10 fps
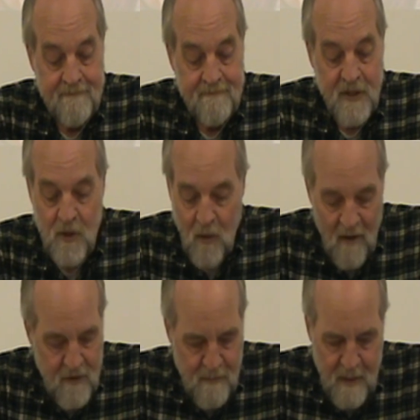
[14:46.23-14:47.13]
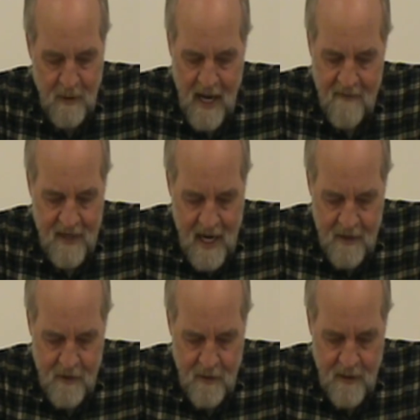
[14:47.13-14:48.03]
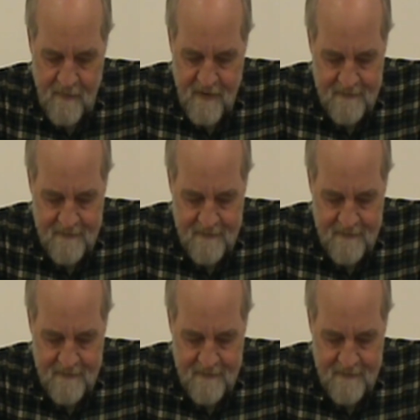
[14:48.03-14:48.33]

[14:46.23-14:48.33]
But too often people have an attitude of,